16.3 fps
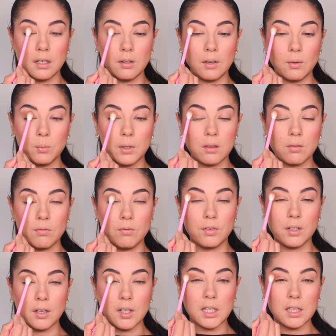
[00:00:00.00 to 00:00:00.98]
with
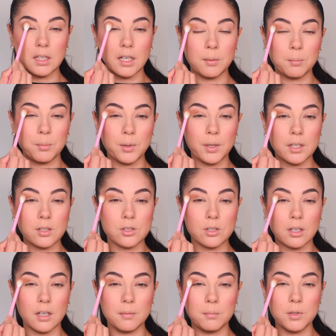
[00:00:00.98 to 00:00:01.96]
very light
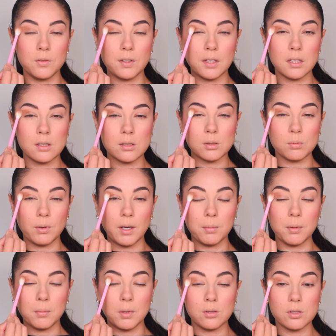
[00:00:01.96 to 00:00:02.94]
pressure, I'm moving in
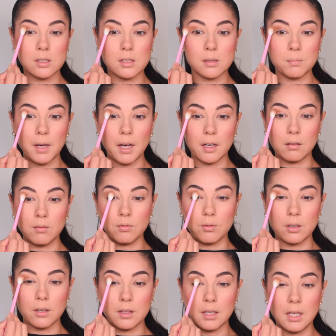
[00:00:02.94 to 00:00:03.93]
swiper motions back and
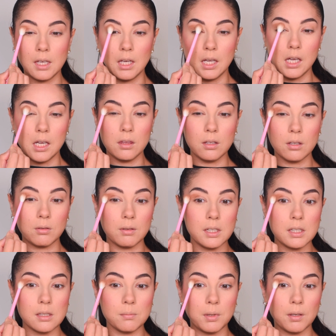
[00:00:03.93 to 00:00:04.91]
forth in the
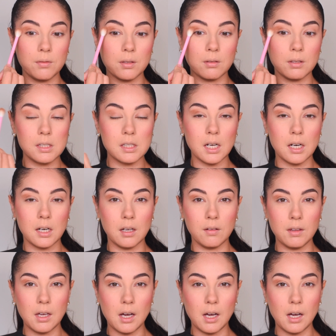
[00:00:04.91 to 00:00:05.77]
crease, above the crease area of the